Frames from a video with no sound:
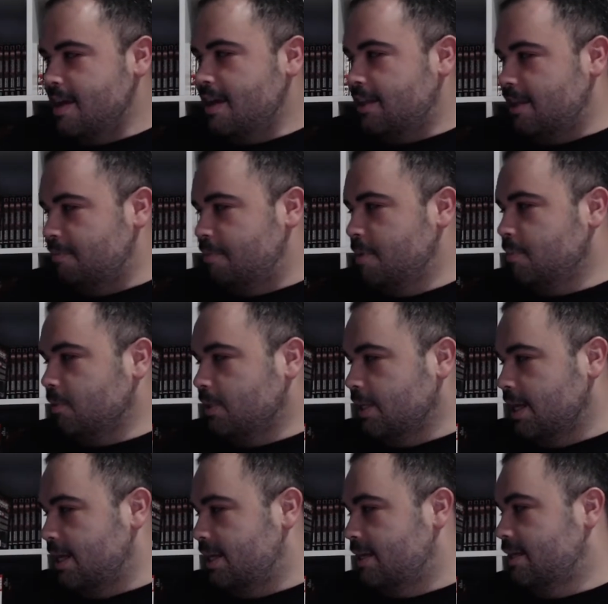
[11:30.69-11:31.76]
that people
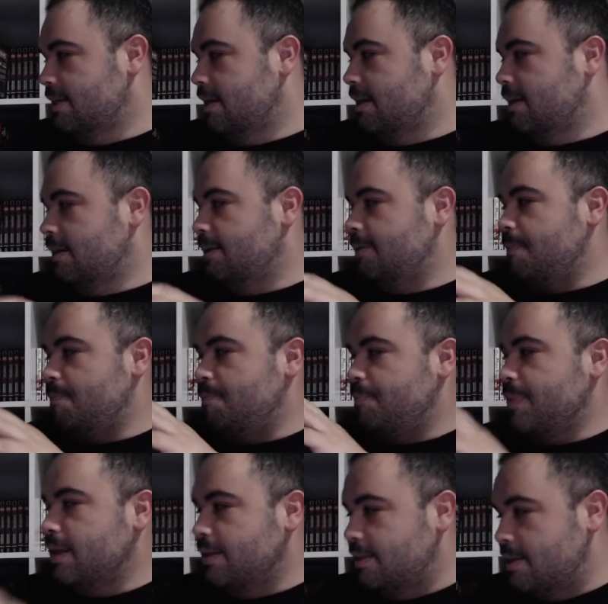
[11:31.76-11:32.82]
like. Uh,
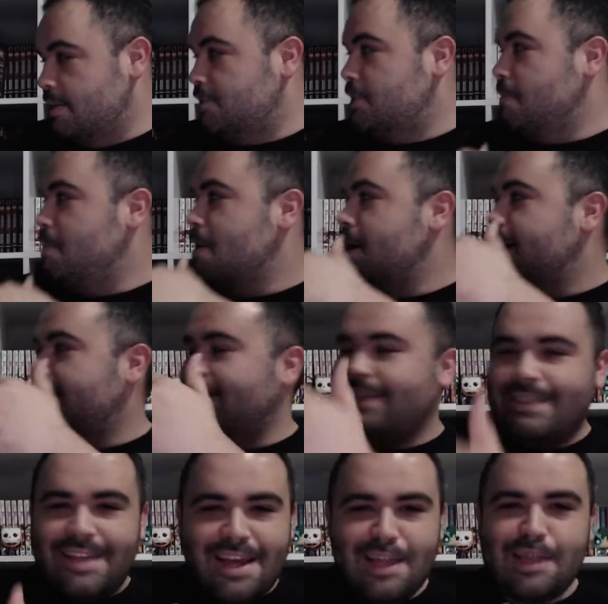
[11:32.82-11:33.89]

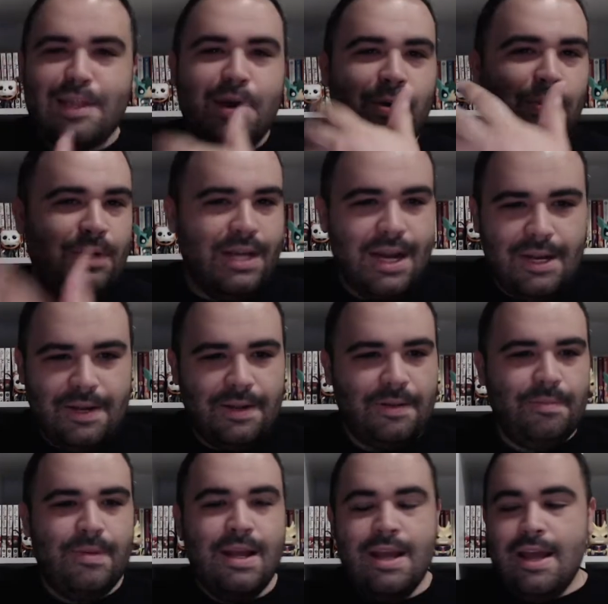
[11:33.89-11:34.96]
Digimon, Death Note,
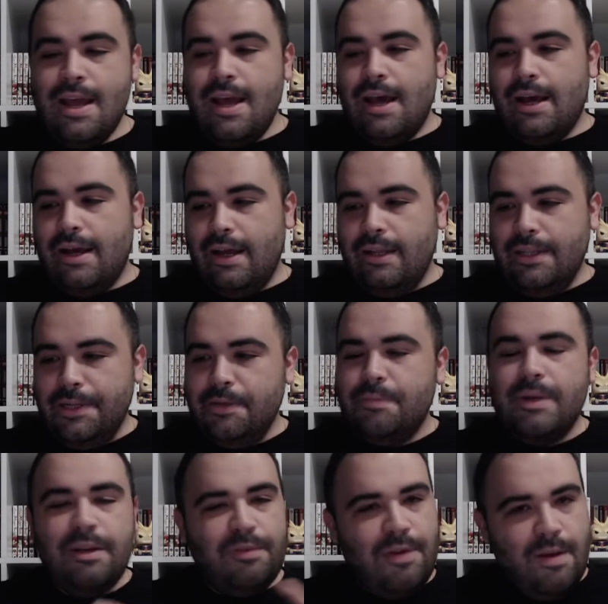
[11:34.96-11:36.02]
Gundam, uh, a little
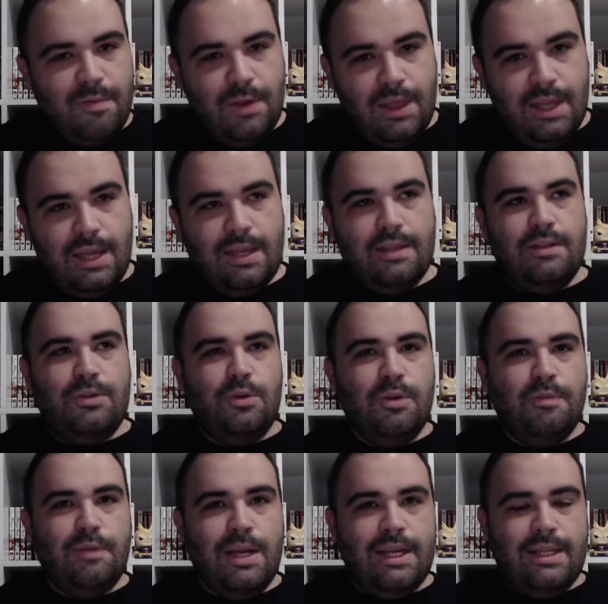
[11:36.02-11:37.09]
bit of everything, sort
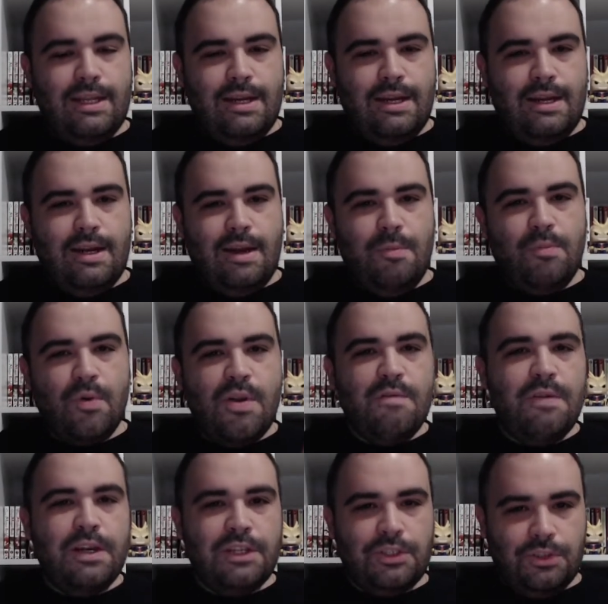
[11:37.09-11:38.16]
of like uh, a brief
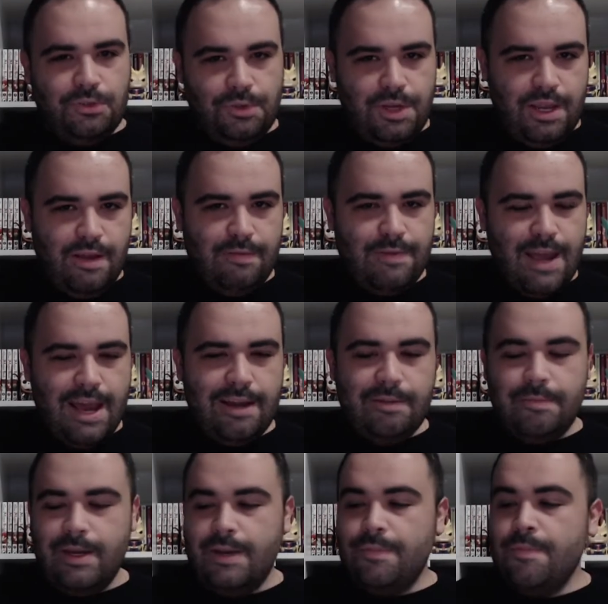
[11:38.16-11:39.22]
history of
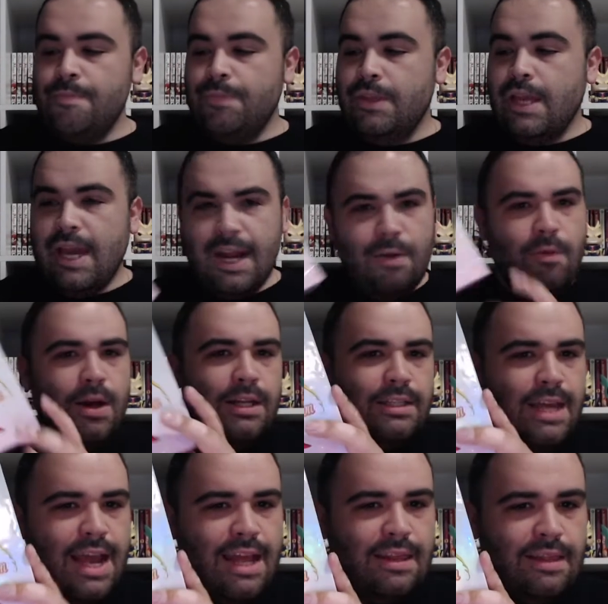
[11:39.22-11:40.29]
anime. And I wanted
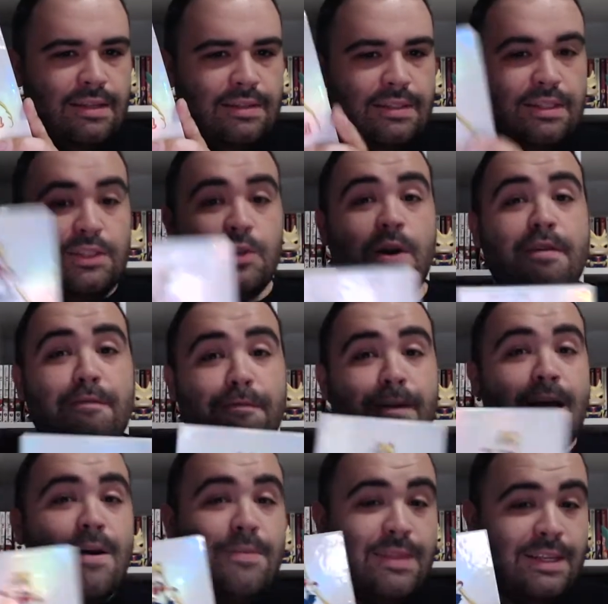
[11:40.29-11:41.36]
to add this. So I
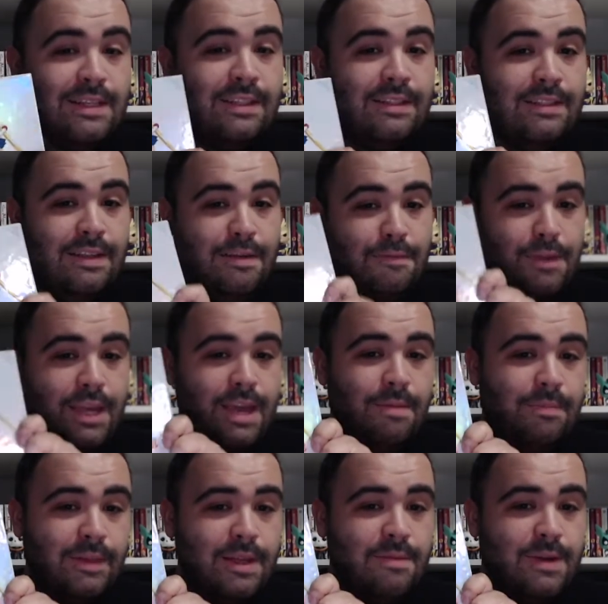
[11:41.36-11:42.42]
found this, if you
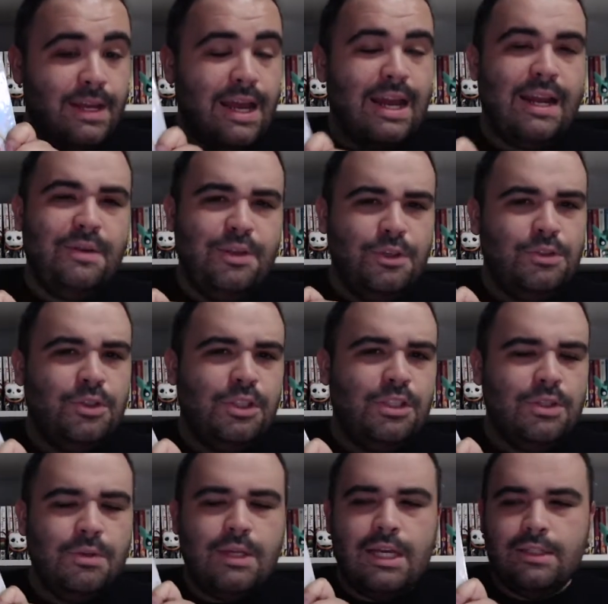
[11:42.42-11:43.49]
can't believe it, and I usually
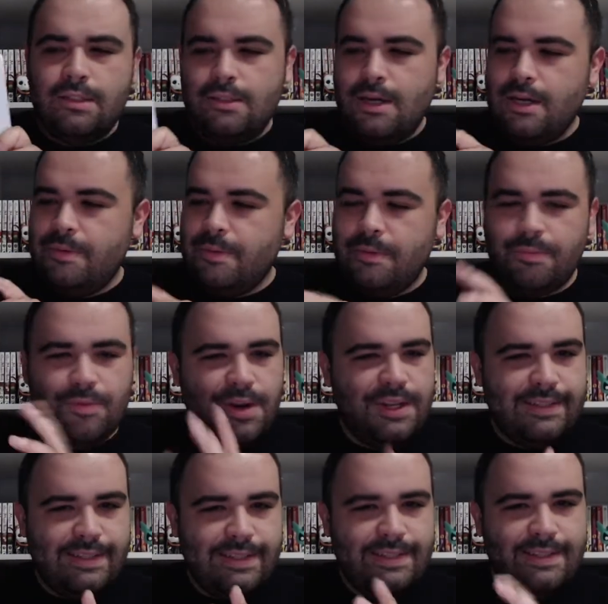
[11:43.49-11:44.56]
don't like to talk about
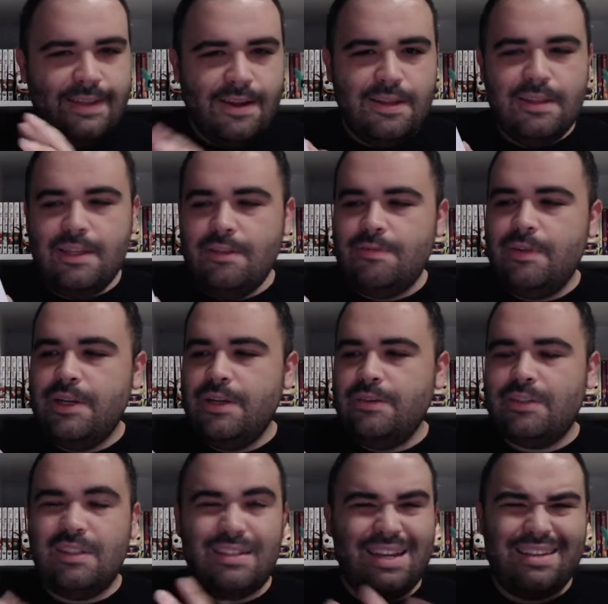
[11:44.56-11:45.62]
prices on these videos
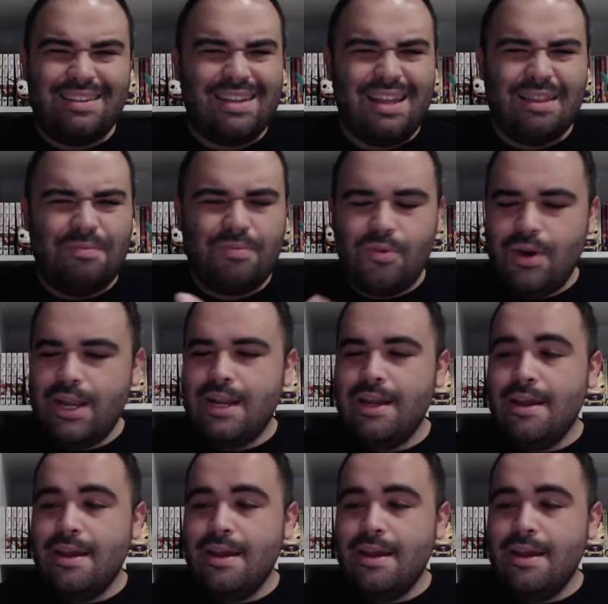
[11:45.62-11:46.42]
because that's not the point,